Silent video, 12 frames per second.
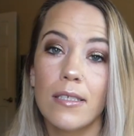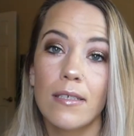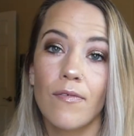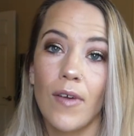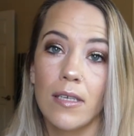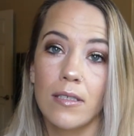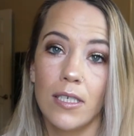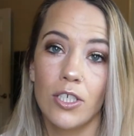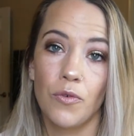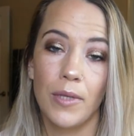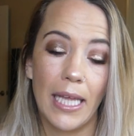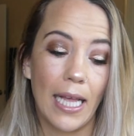a
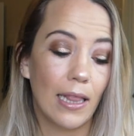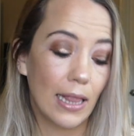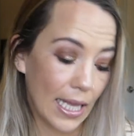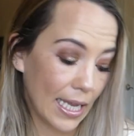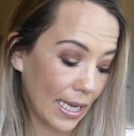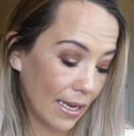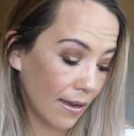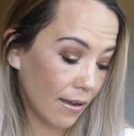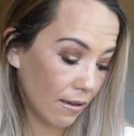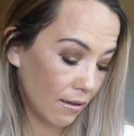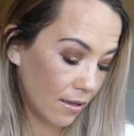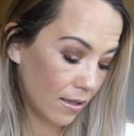fascination with like licking
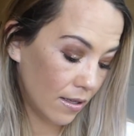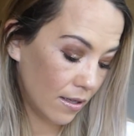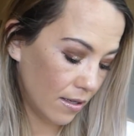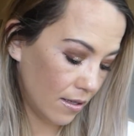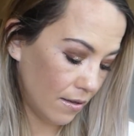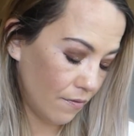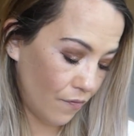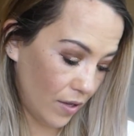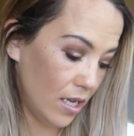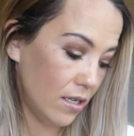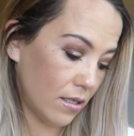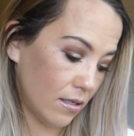
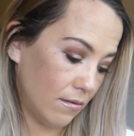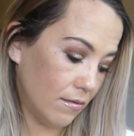feet